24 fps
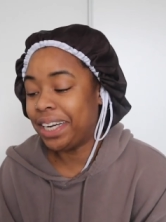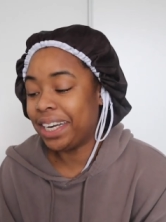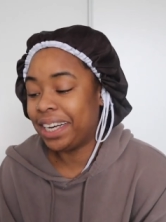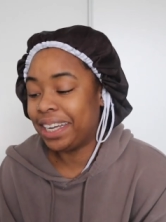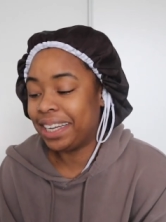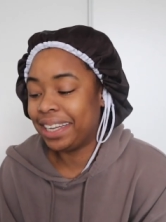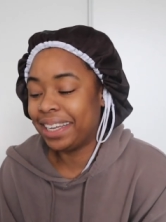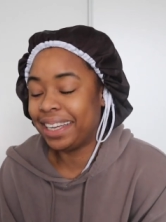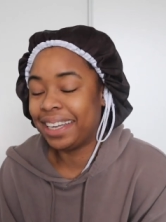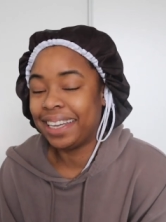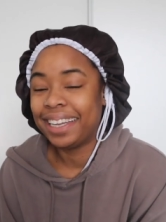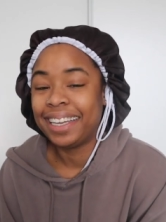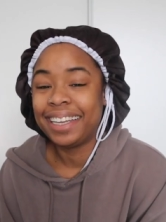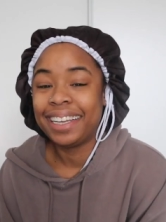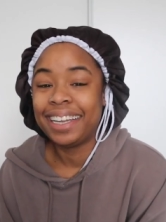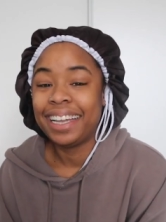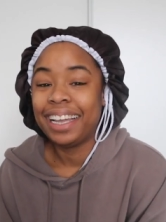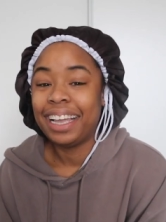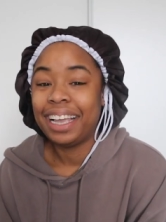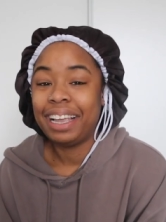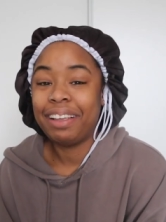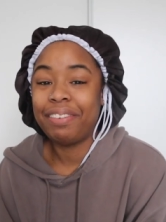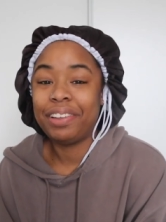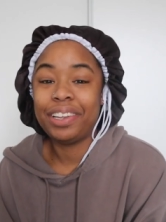
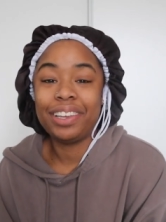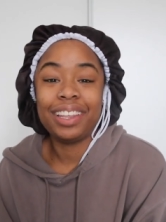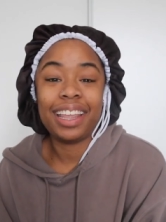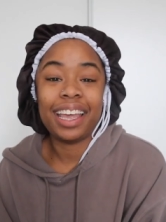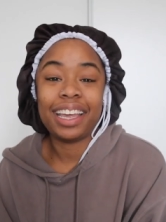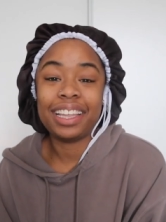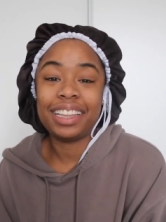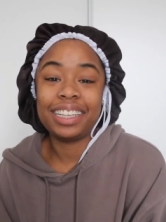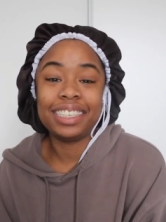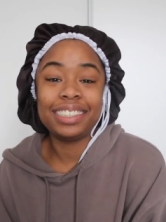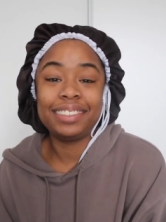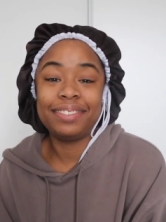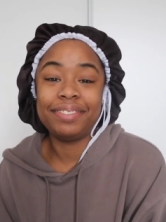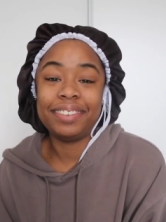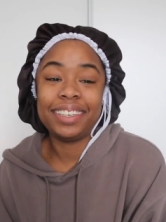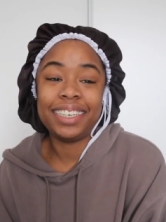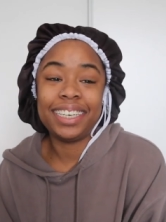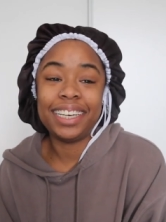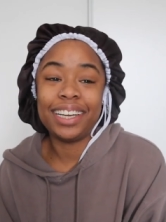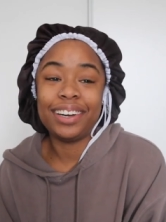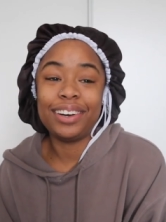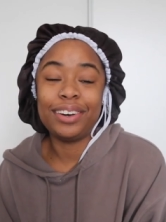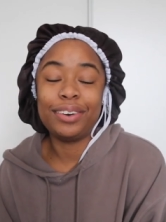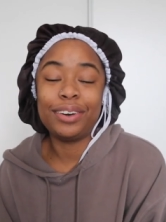if you like this
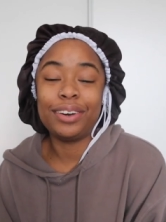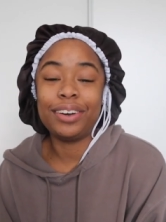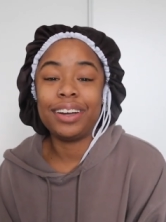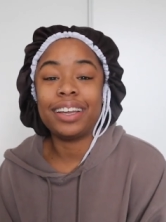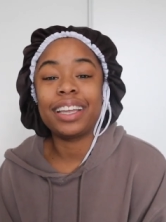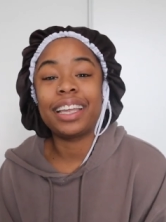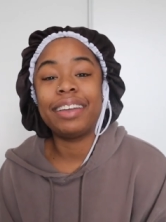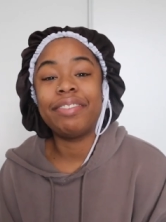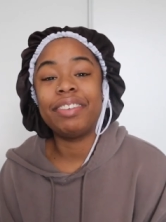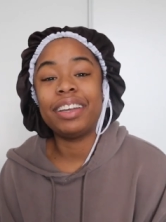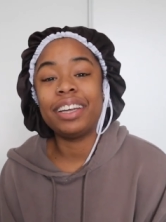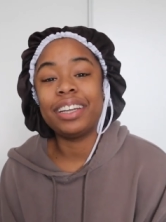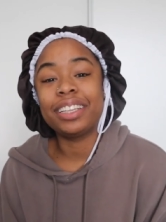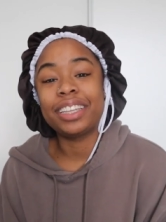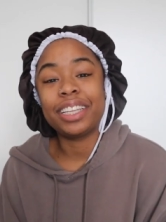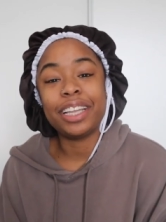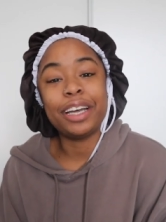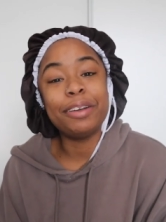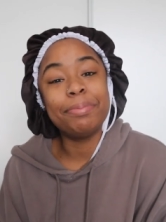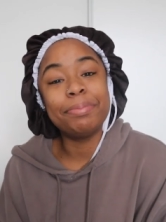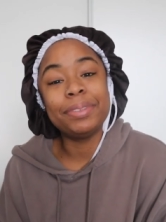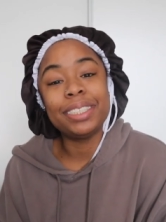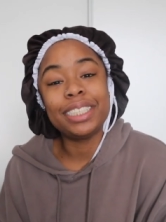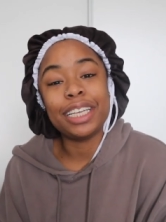video, give it a
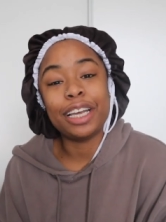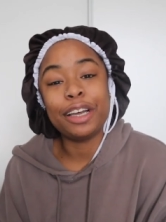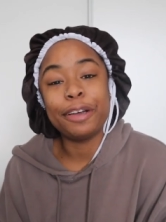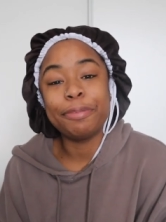thumbs